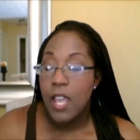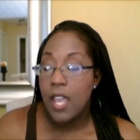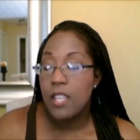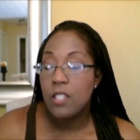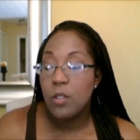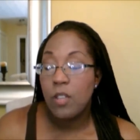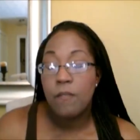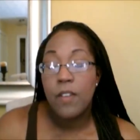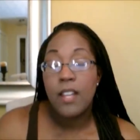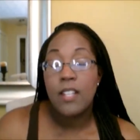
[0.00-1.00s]
And you can
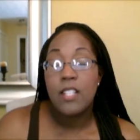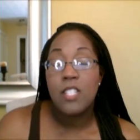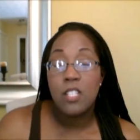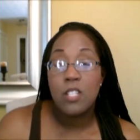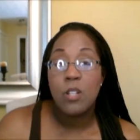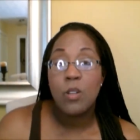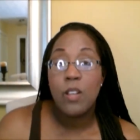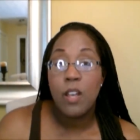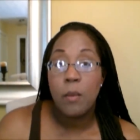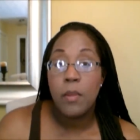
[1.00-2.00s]
find additional
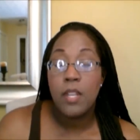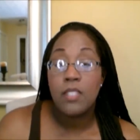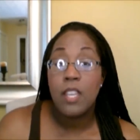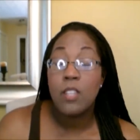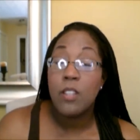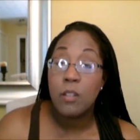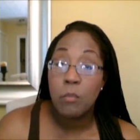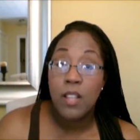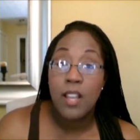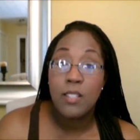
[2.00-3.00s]
companies that you can
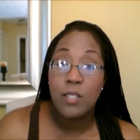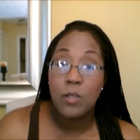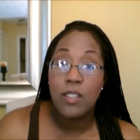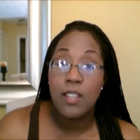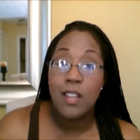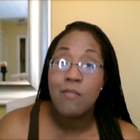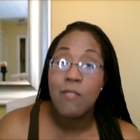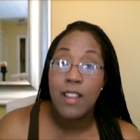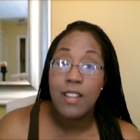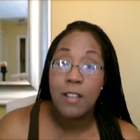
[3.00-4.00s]
apply to online
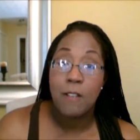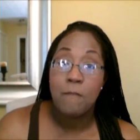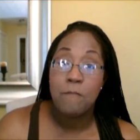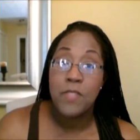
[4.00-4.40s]
right now.